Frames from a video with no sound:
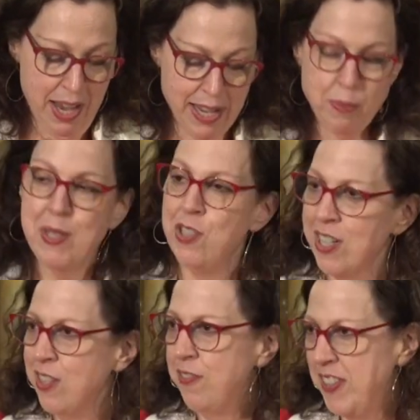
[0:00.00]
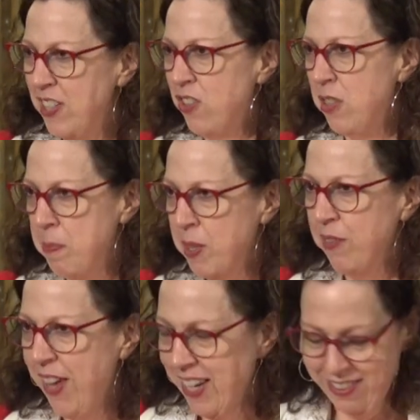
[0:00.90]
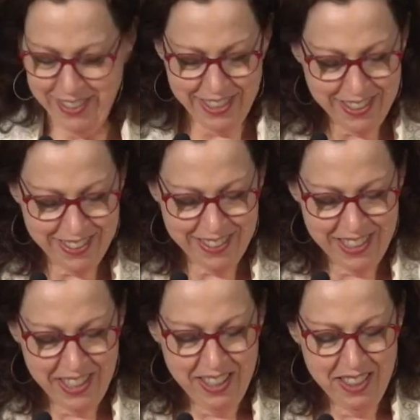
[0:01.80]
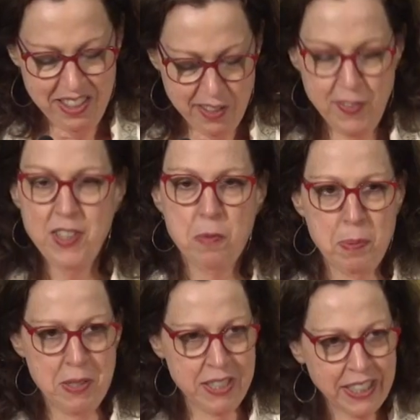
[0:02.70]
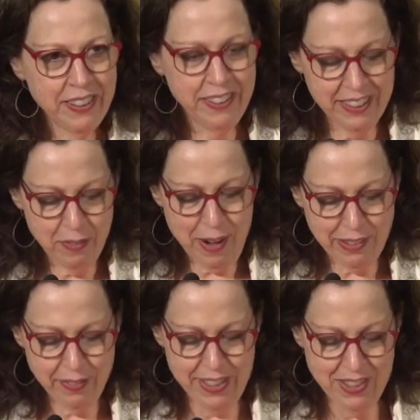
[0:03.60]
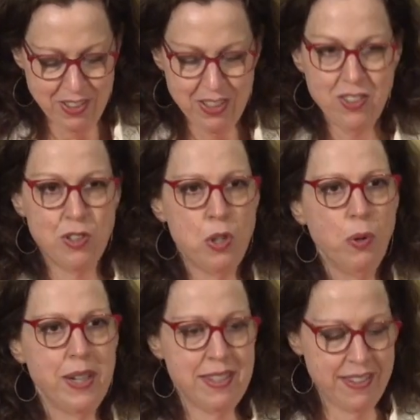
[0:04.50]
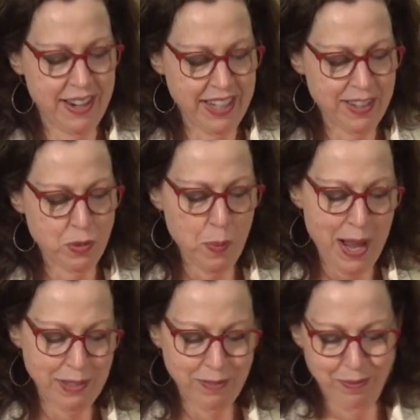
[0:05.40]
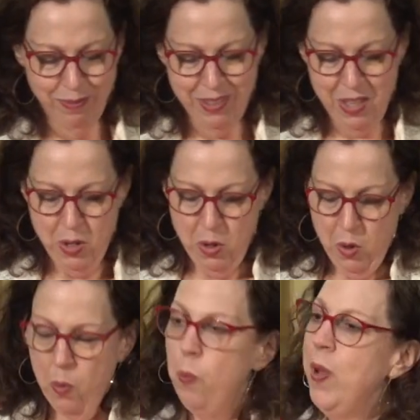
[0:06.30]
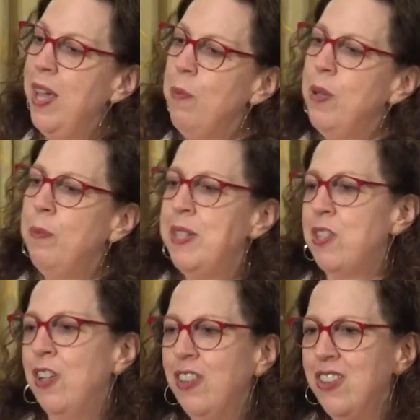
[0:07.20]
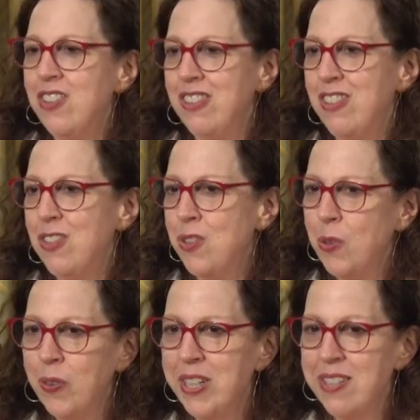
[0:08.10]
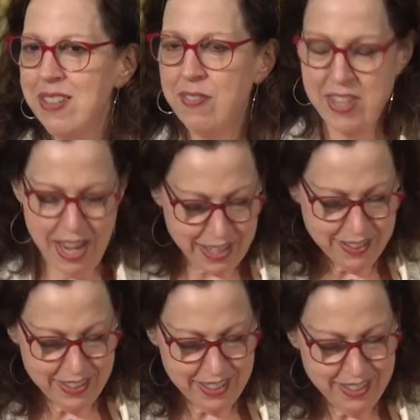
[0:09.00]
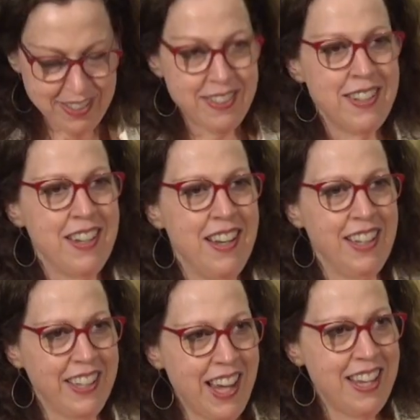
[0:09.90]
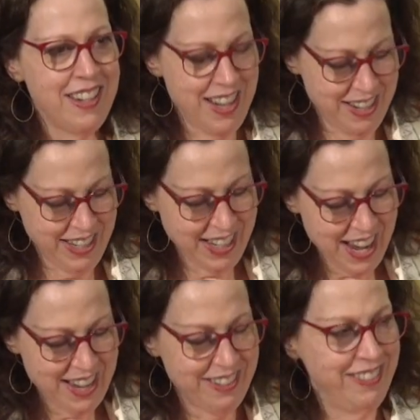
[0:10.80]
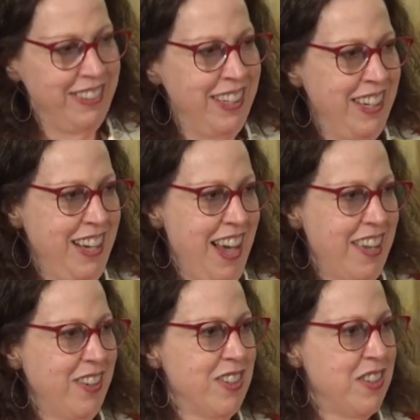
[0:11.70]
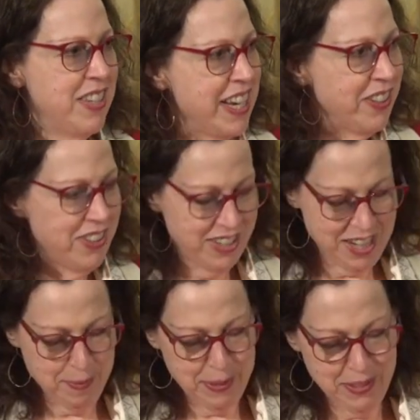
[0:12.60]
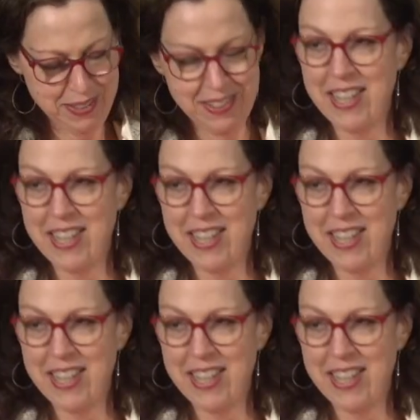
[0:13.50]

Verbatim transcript: as we just finished the book of Exodus, this feels particularly relevant to Torah study as well. We will return to the stories of the Exodus again and again at our Seder tables,